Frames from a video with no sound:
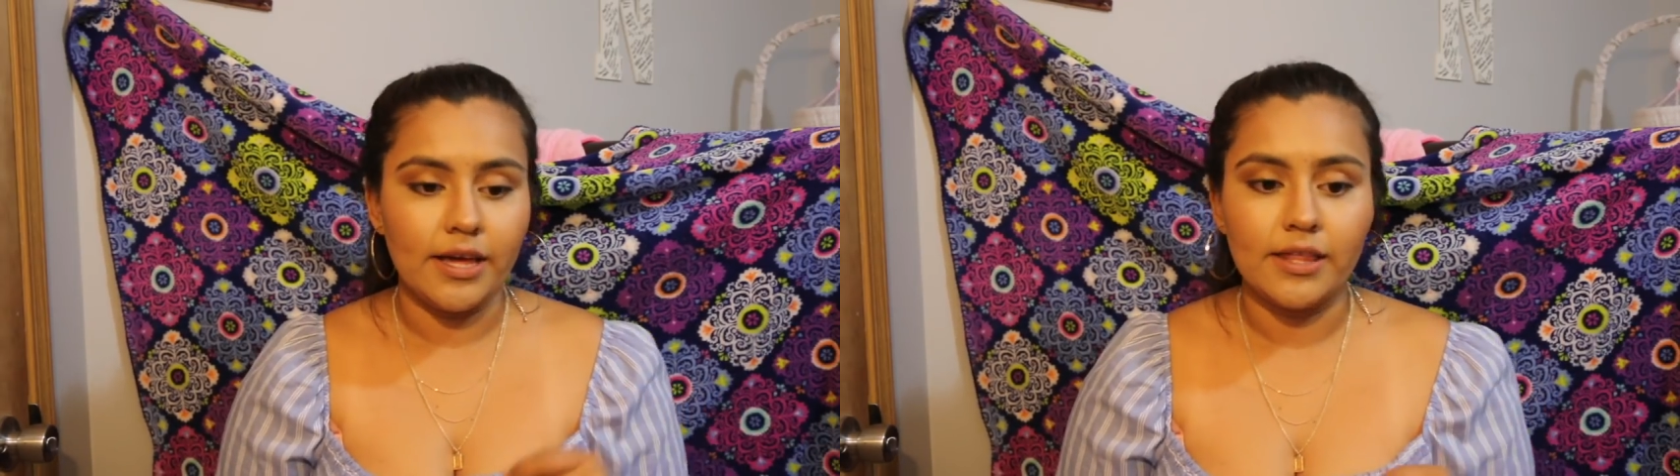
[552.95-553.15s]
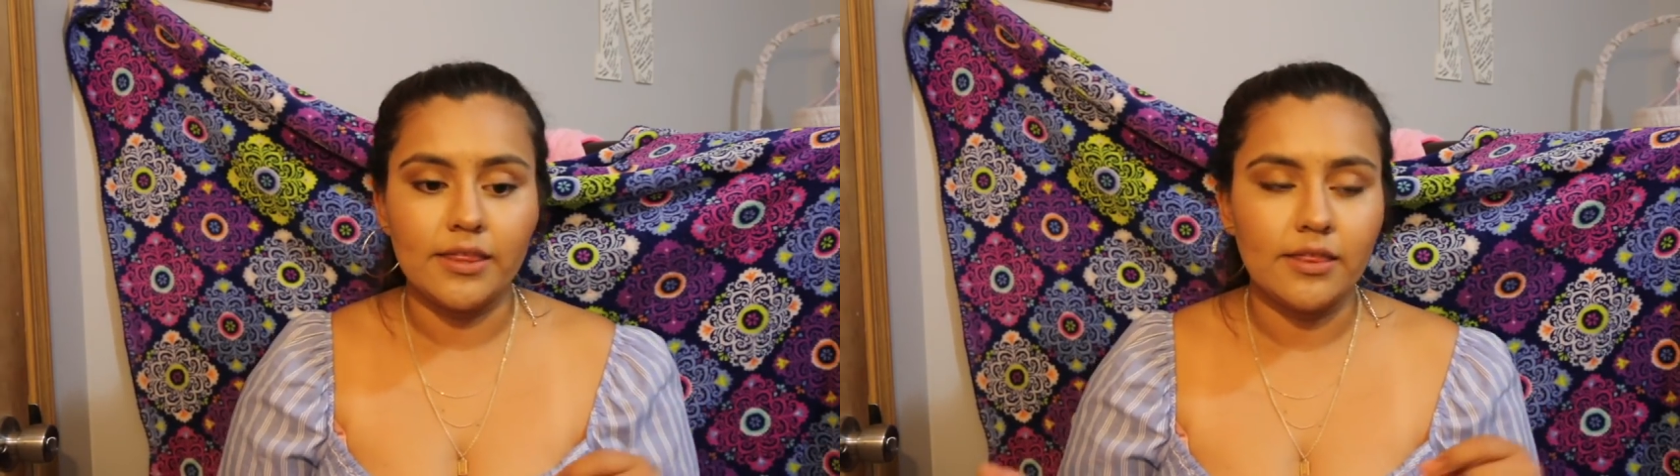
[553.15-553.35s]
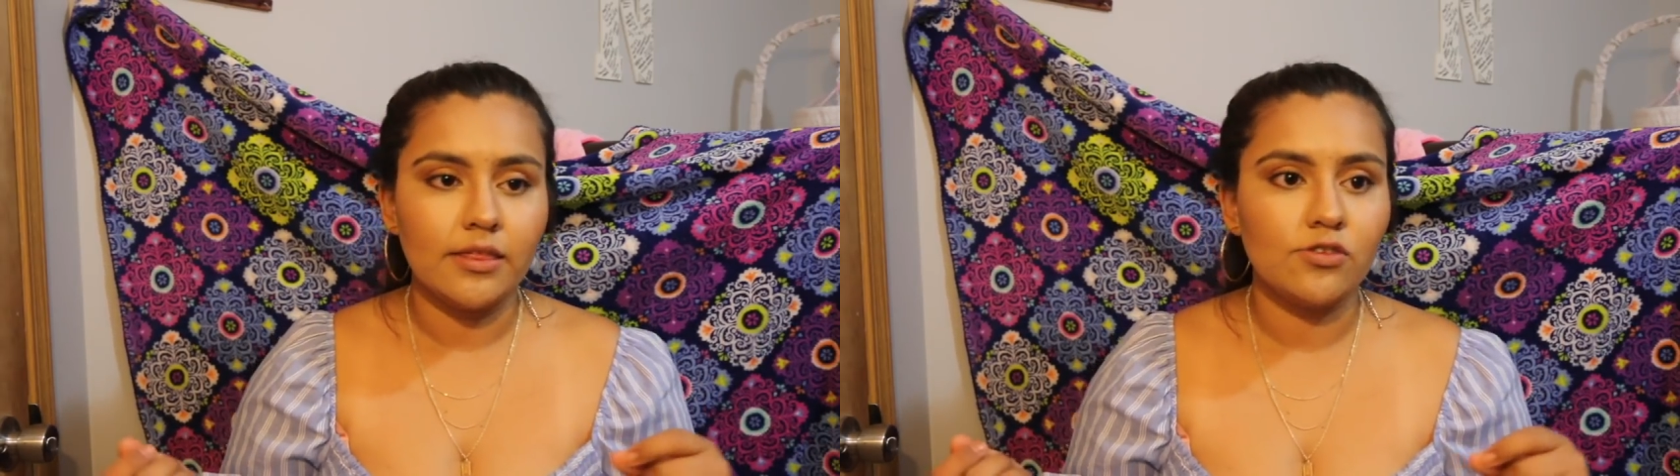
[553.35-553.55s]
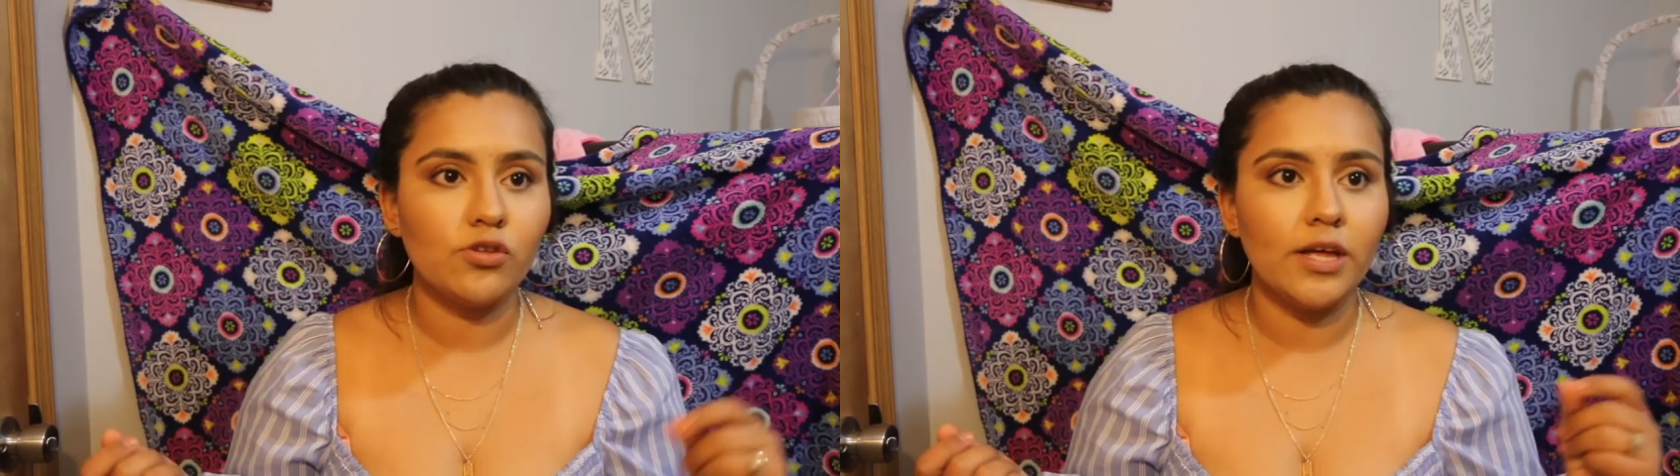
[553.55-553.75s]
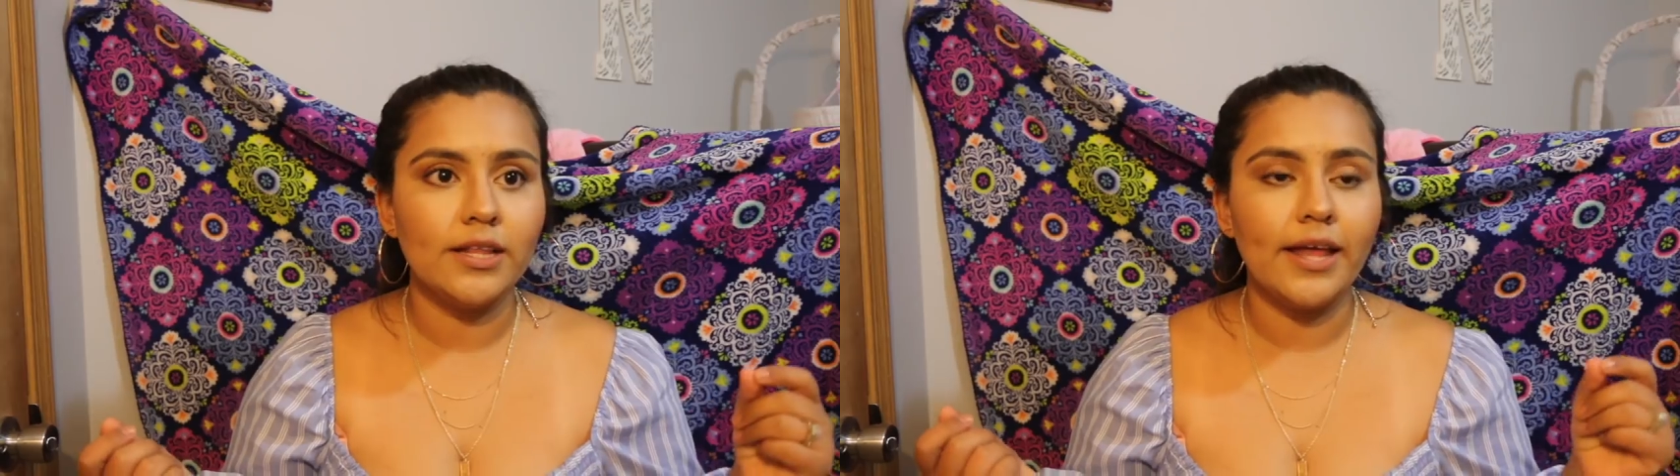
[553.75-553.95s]
Like,
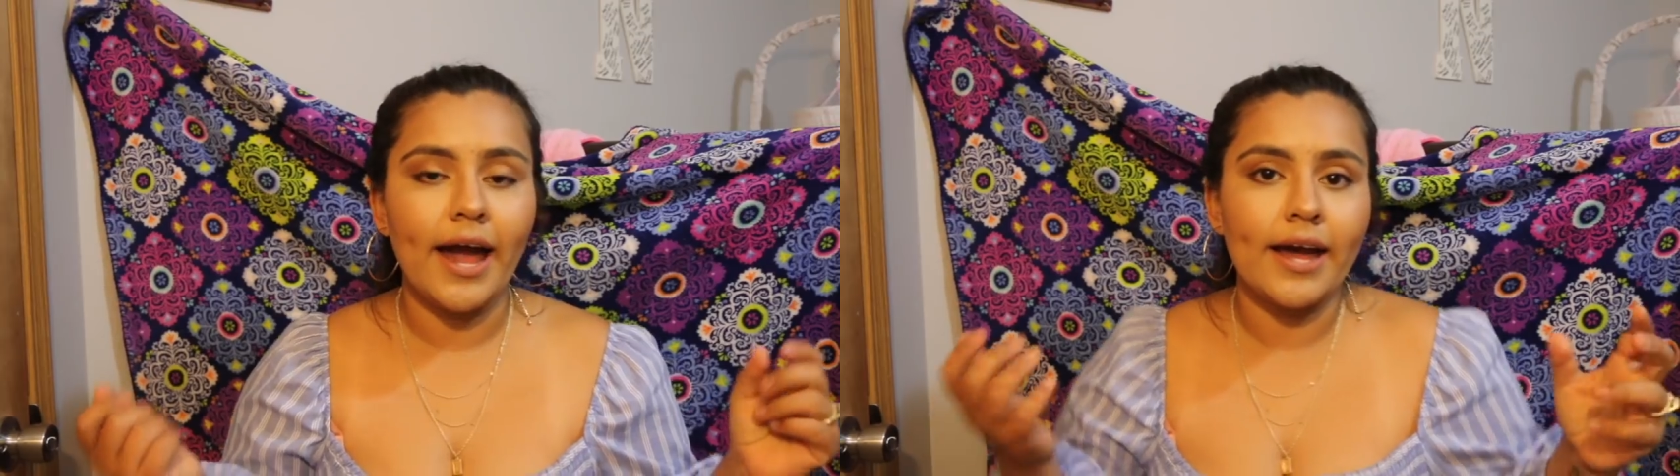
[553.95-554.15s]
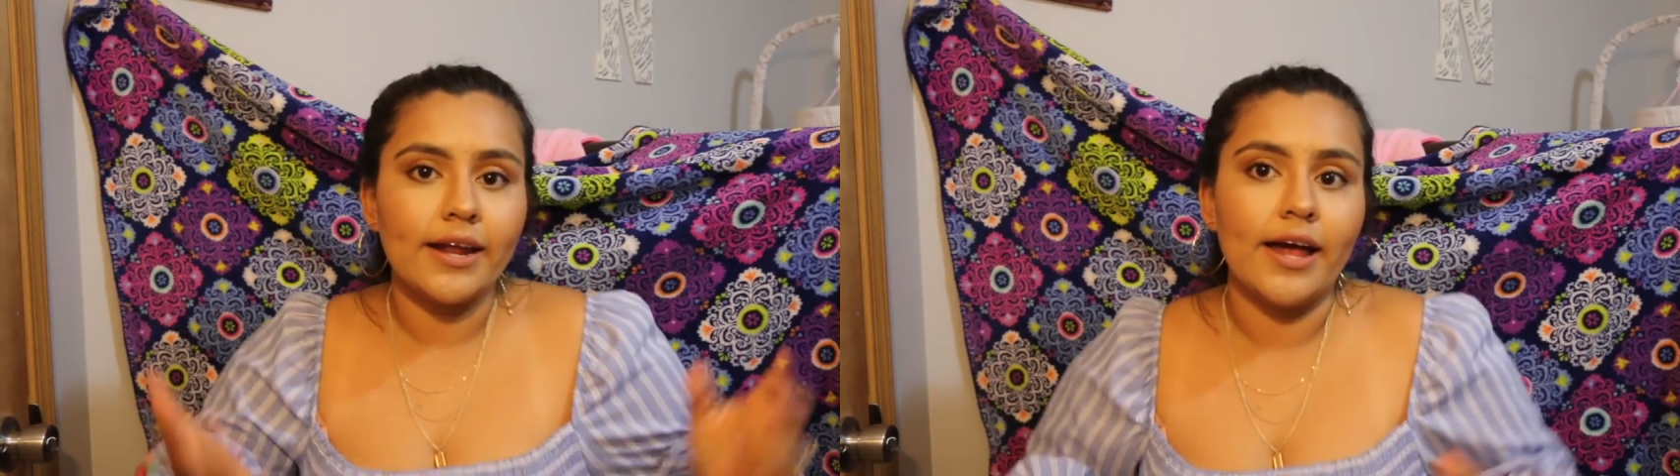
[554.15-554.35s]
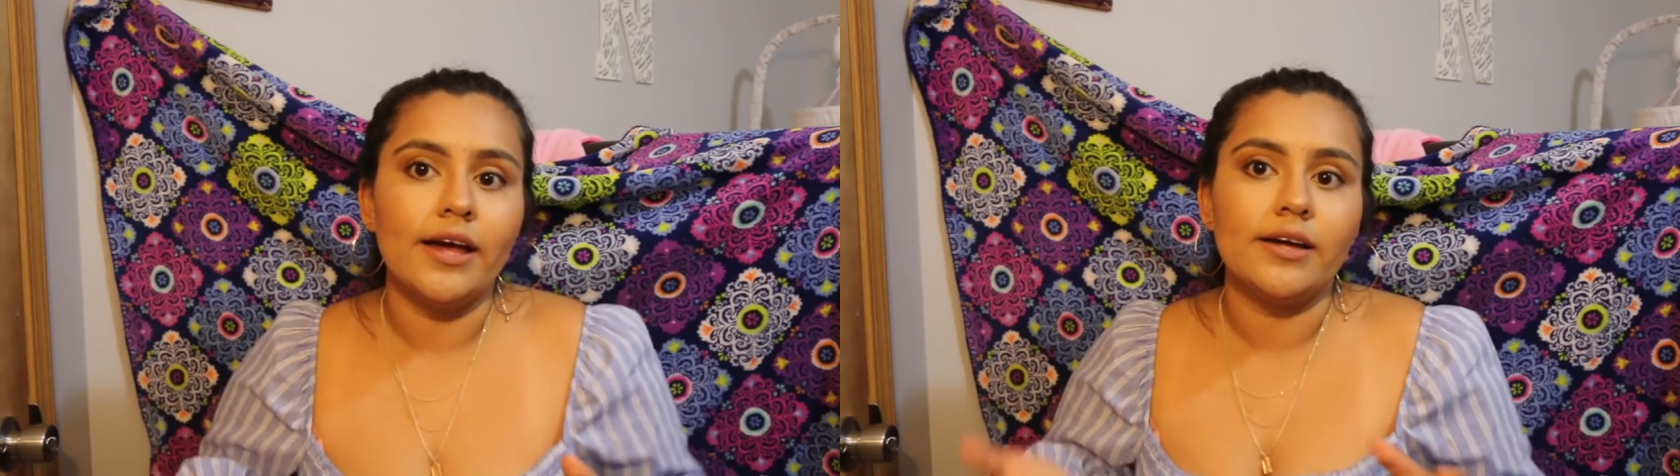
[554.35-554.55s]
so then they had to